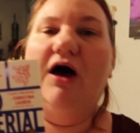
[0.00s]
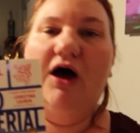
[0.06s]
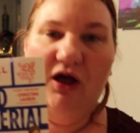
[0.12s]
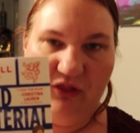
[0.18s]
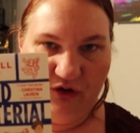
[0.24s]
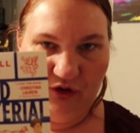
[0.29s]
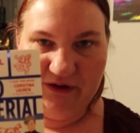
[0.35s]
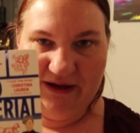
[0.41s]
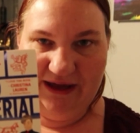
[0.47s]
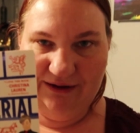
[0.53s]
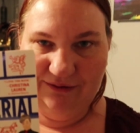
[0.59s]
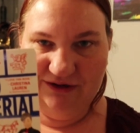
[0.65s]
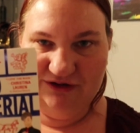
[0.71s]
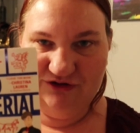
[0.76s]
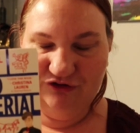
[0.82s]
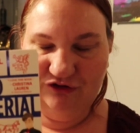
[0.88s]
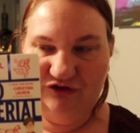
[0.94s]
other
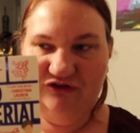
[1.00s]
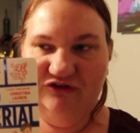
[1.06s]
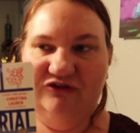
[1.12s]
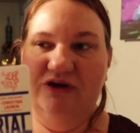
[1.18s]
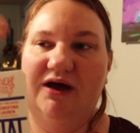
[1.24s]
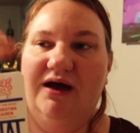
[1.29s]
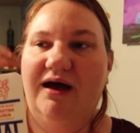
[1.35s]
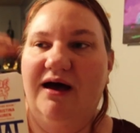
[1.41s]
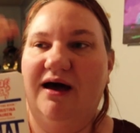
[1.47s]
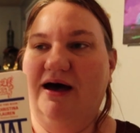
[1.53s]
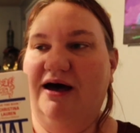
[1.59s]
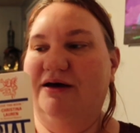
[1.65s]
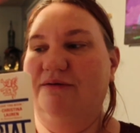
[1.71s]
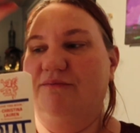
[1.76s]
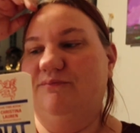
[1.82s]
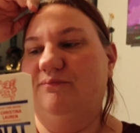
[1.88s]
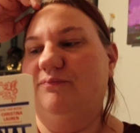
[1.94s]
characters.
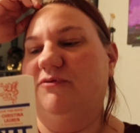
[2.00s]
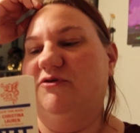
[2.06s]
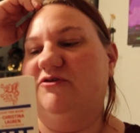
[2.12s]
Um,